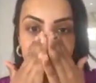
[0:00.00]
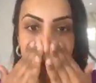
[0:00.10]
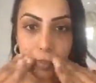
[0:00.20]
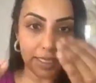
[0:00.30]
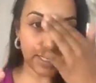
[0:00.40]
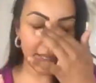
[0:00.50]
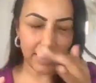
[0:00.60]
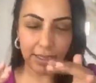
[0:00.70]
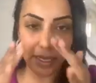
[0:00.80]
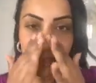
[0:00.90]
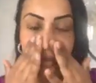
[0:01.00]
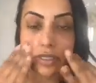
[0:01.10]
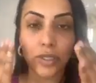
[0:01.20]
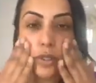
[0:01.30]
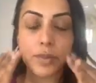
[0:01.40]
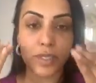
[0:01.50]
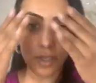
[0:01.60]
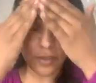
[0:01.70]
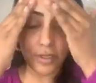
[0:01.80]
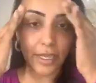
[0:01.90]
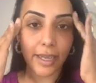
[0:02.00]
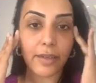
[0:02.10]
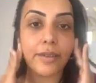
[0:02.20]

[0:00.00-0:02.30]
My skin is like super soft now.